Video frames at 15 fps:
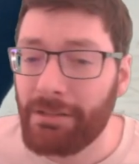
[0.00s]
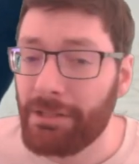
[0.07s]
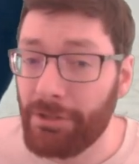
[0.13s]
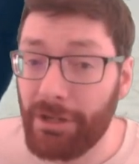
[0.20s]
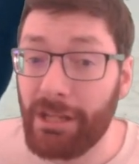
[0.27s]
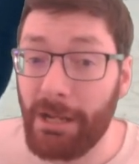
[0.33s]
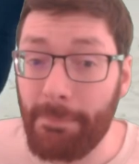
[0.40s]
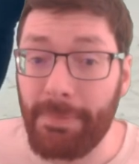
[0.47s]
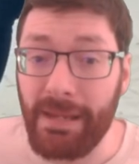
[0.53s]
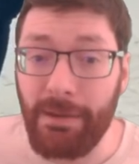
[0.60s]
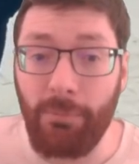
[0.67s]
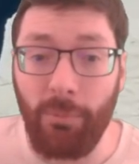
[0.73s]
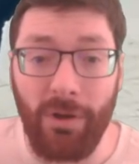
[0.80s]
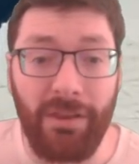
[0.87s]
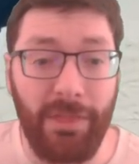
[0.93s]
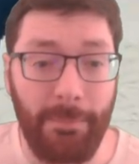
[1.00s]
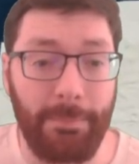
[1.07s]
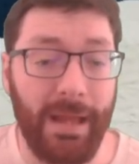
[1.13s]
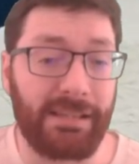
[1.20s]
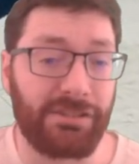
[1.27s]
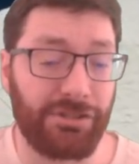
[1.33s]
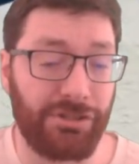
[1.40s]
you're going to be one of the
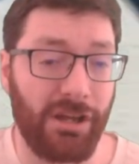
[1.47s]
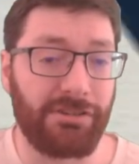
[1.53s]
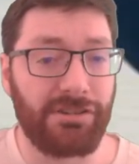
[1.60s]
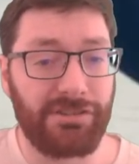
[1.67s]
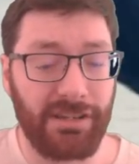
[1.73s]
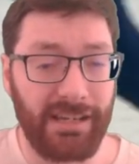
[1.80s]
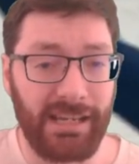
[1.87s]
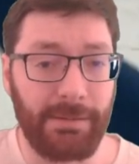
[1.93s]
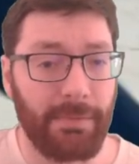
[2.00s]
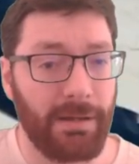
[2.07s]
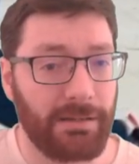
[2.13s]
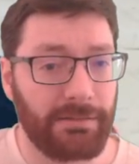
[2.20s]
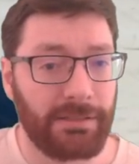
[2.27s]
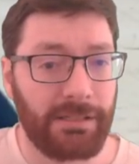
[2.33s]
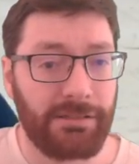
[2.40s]
best judges in HEMA.